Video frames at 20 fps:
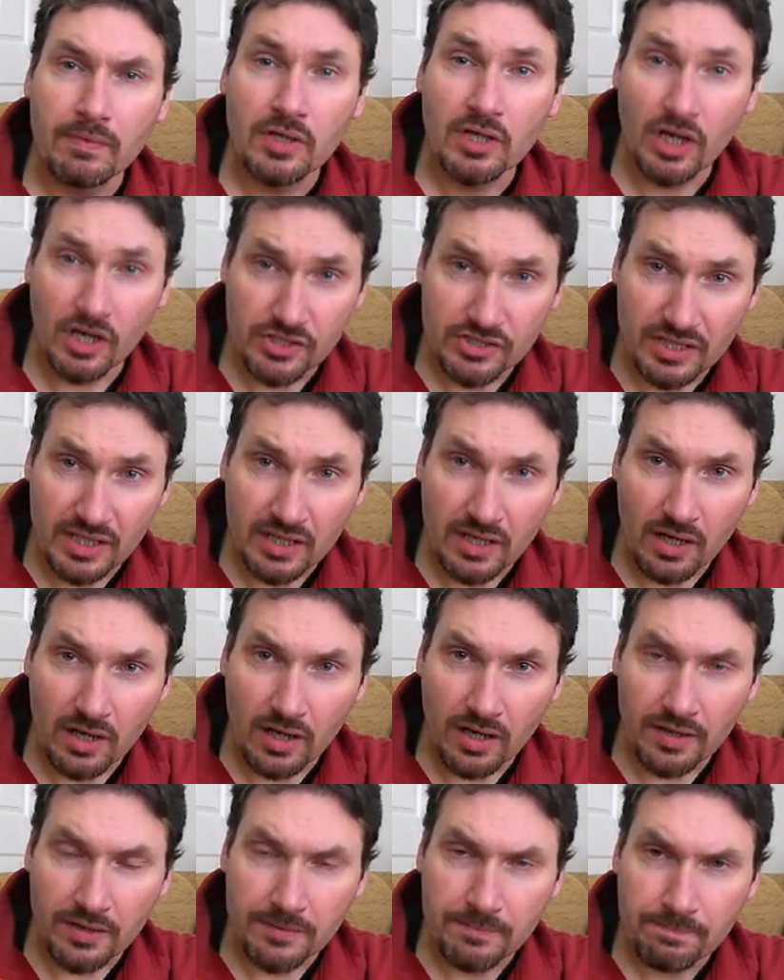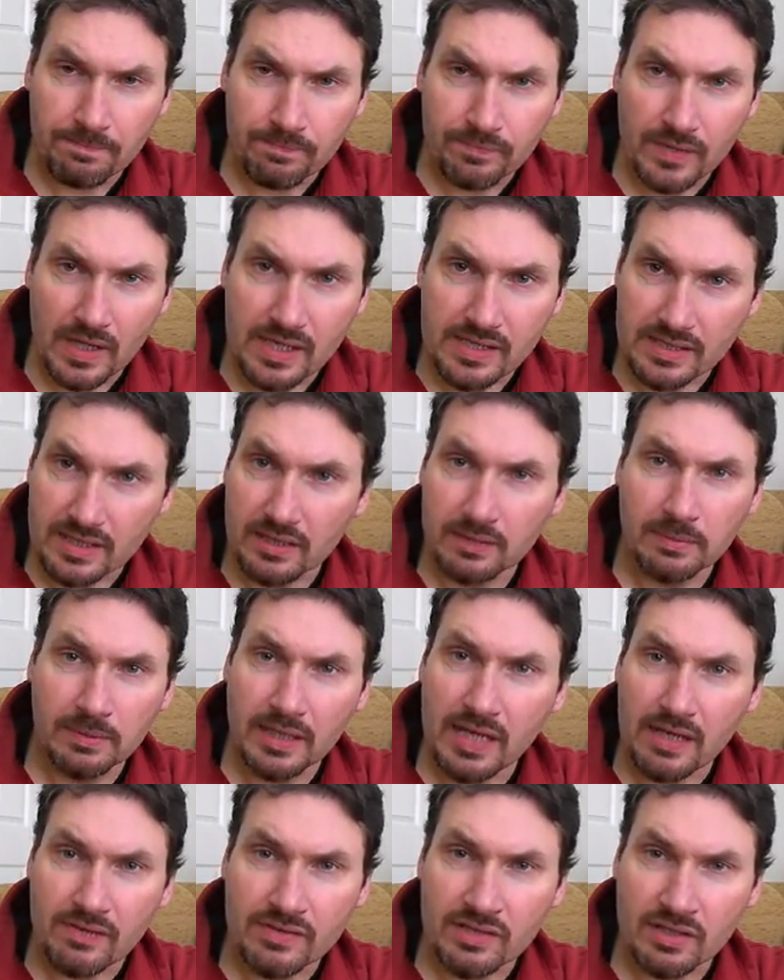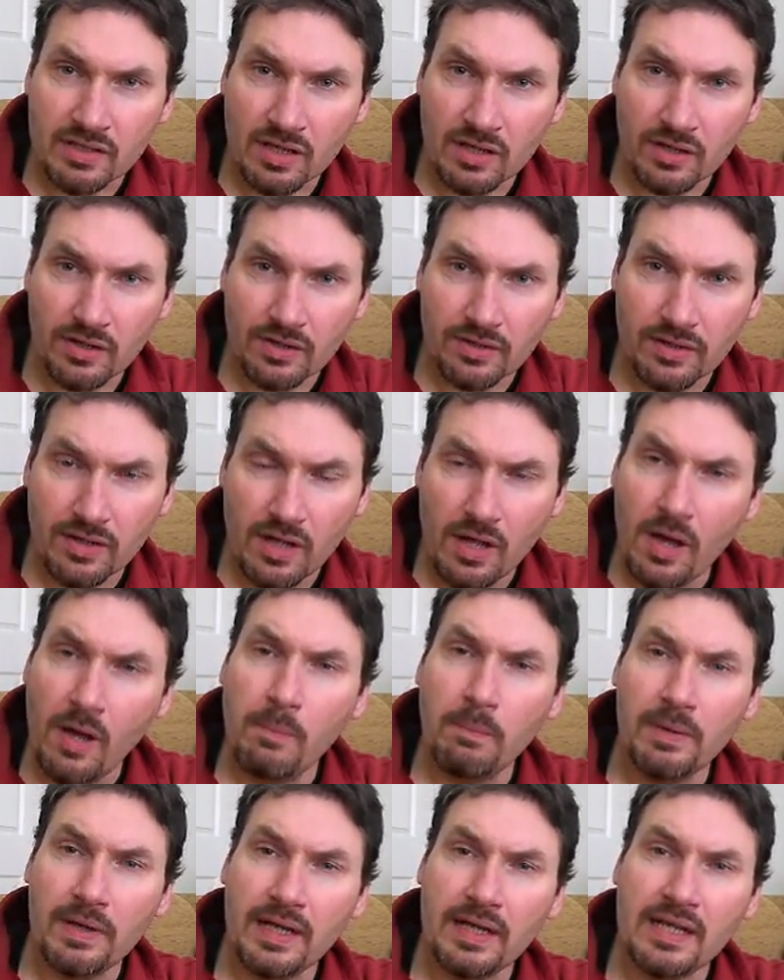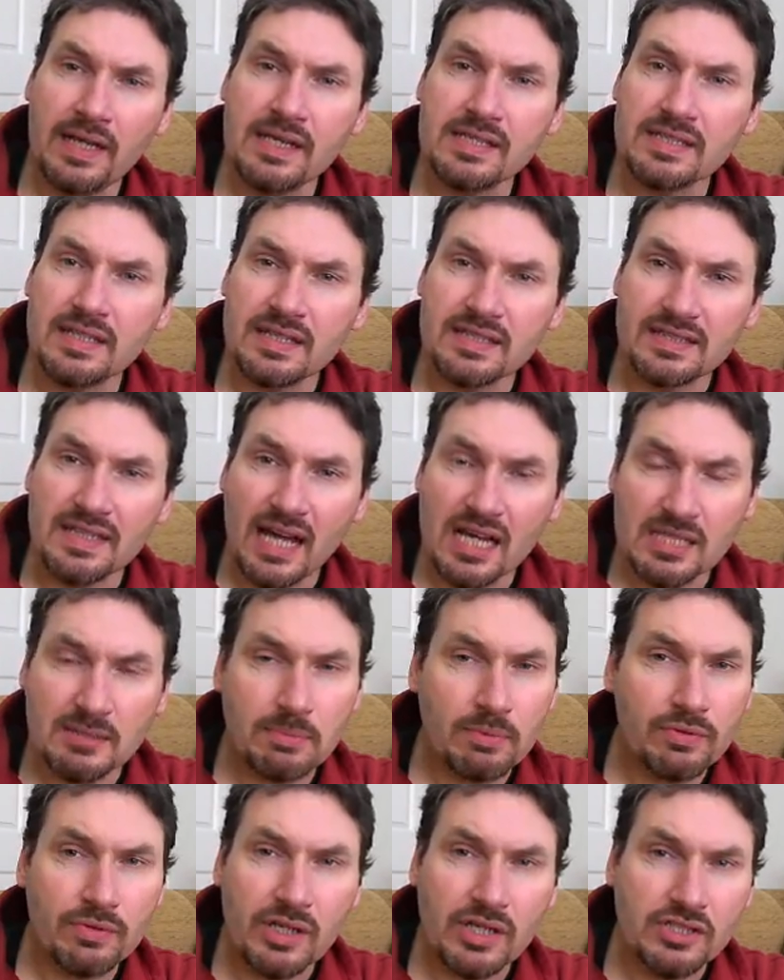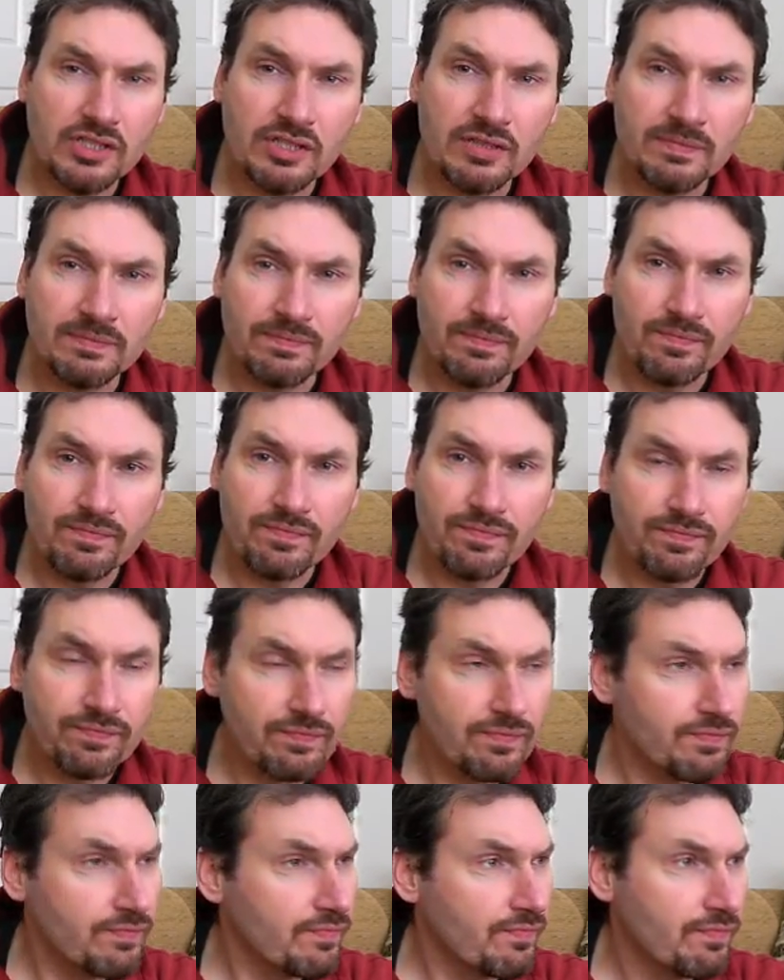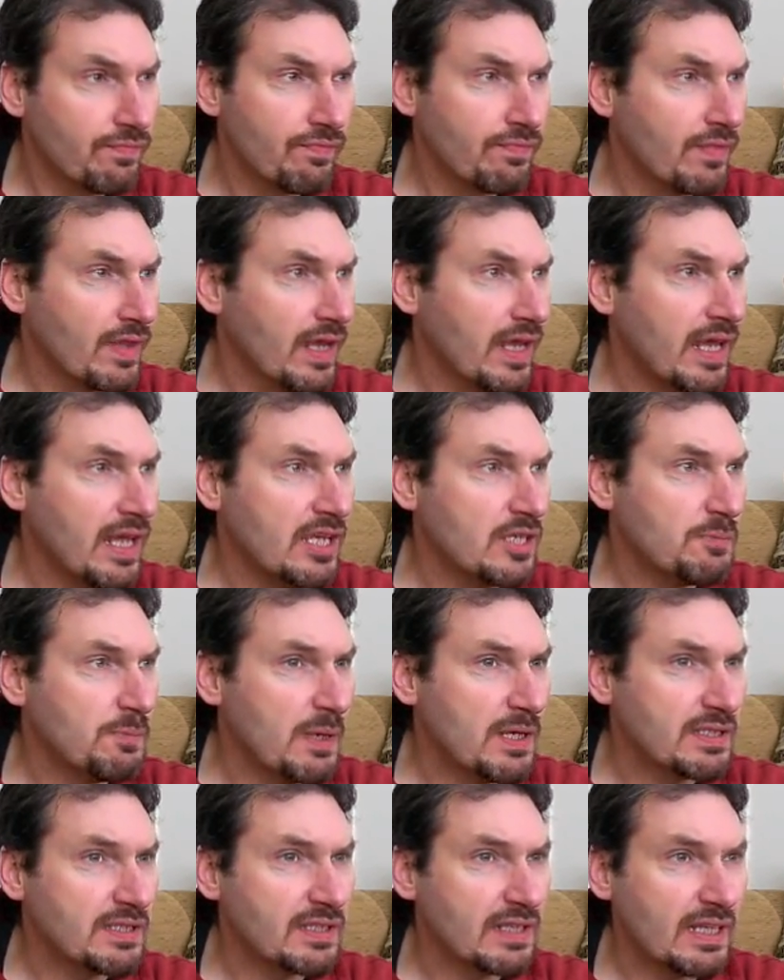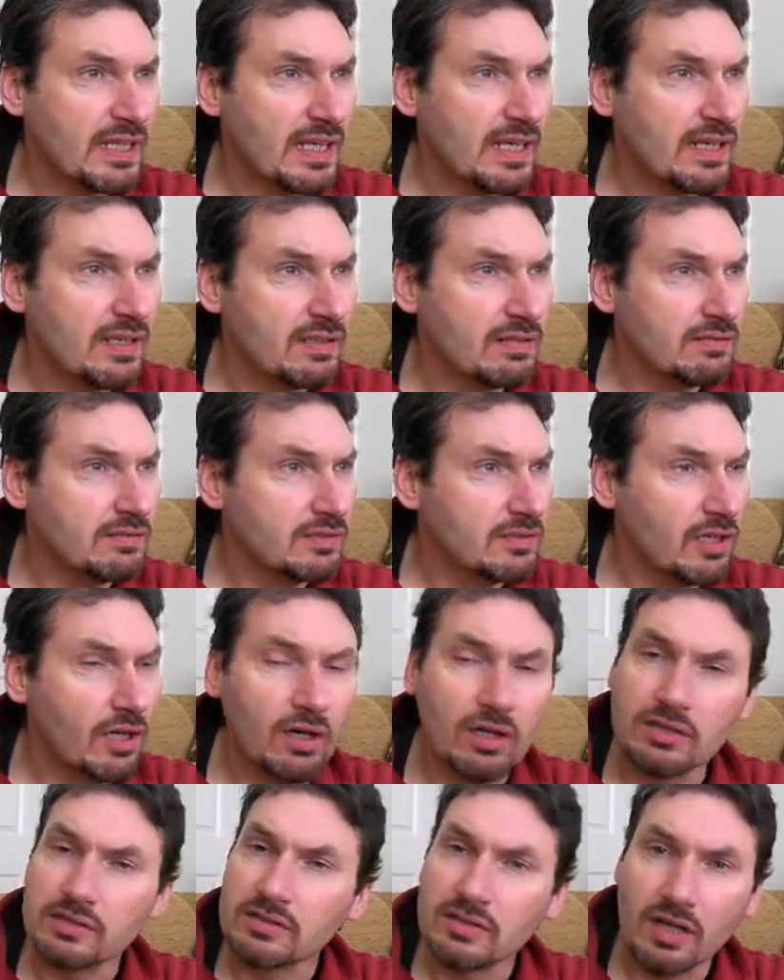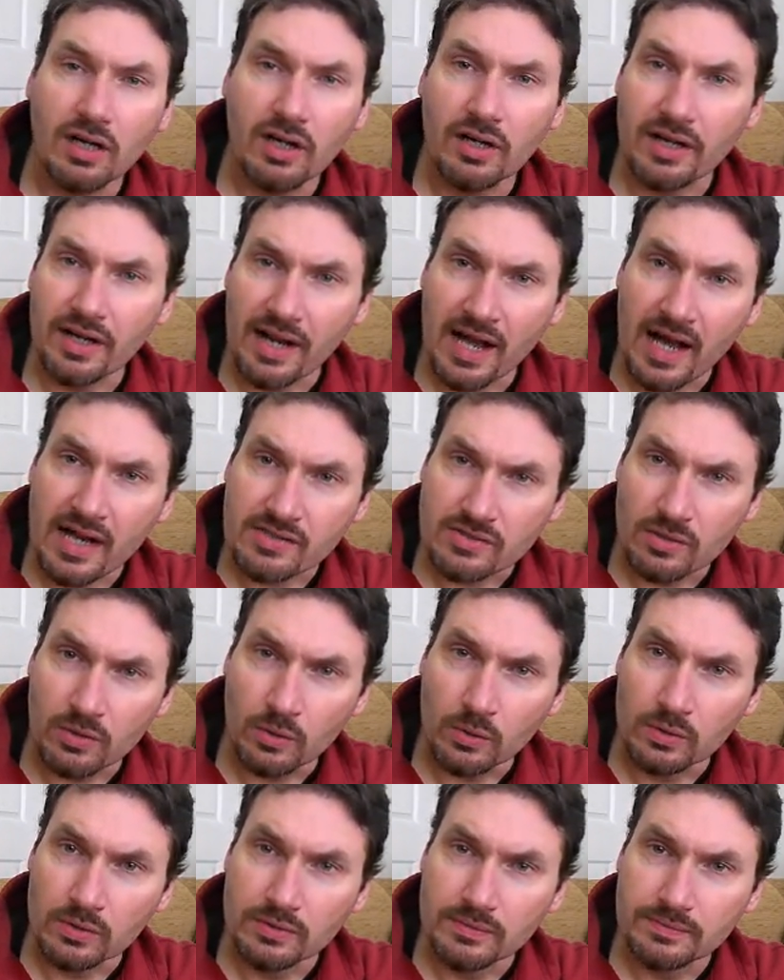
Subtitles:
cursing God. He still believes in God, but in his exasperation, he has basically called God an asshole.